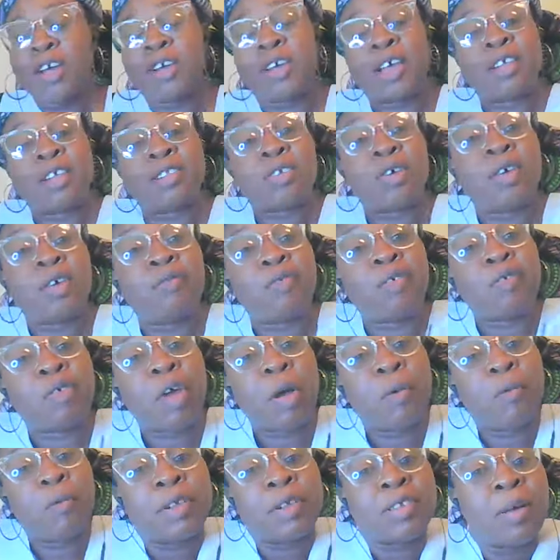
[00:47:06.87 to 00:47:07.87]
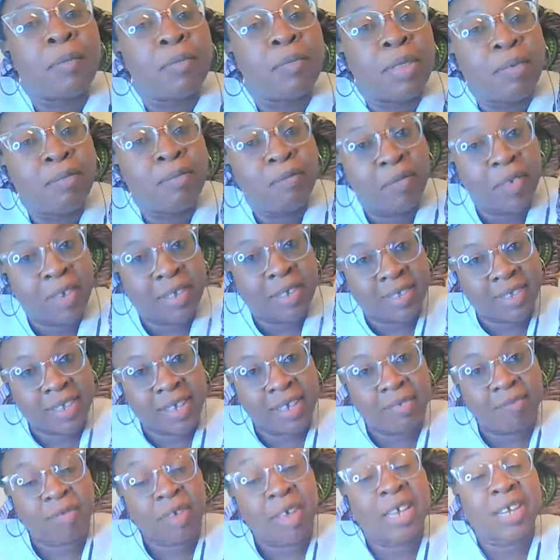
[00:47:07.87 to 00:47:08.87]
Okay, so if you've come with something
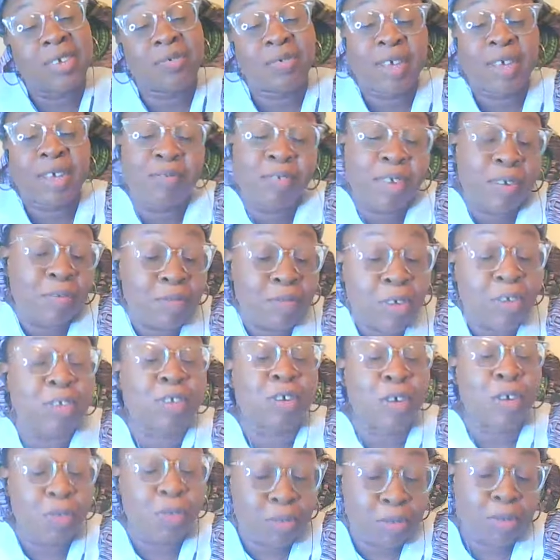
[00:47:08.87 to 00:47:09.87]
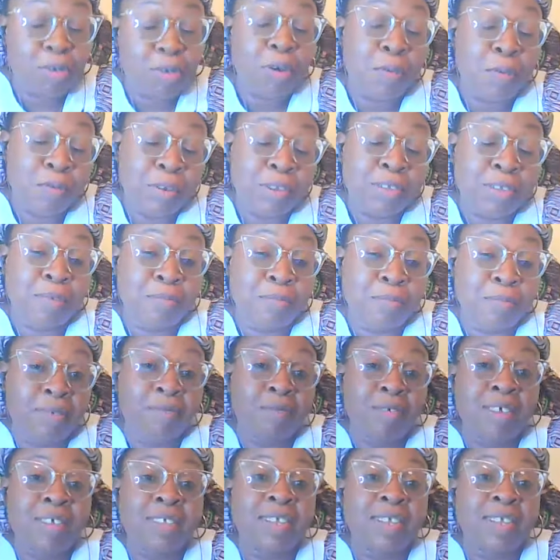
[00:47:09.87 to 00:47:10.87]
festive, anyway, if you have not also come with something
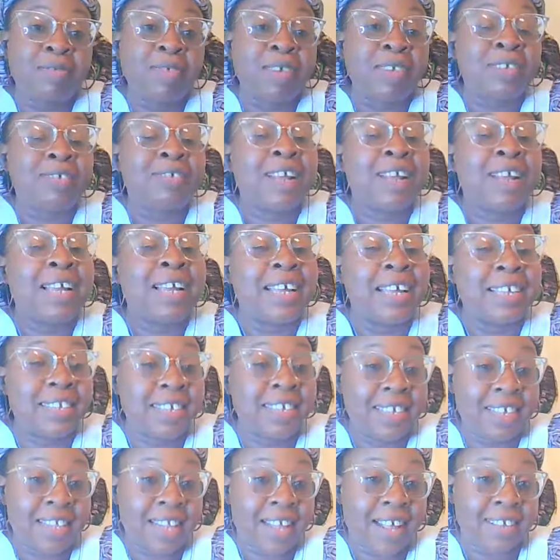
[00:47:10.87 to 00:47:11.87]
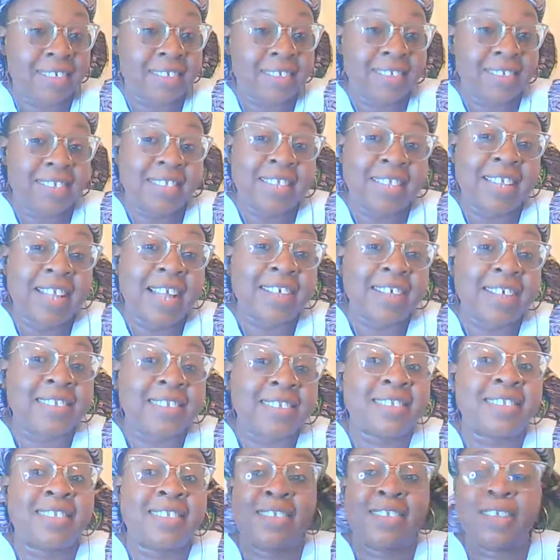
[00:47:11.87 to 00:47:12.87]
festive, try and get a glass.
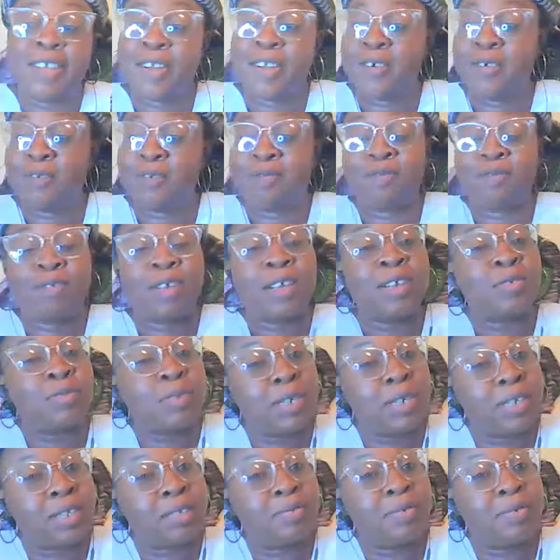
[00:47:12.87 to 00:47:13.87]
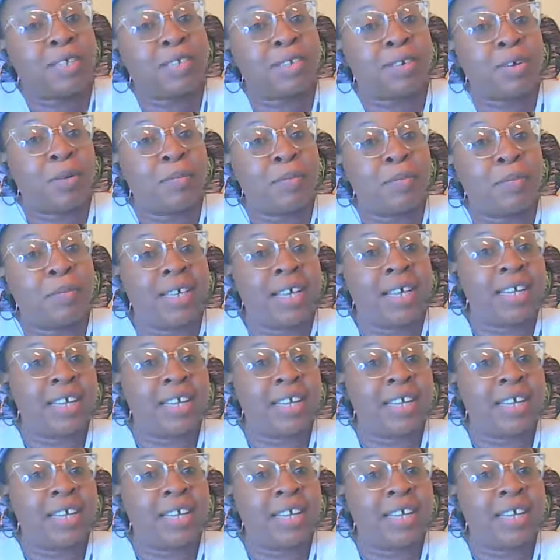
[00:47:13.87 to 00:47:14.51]
Let's, you know, 2023 is coming.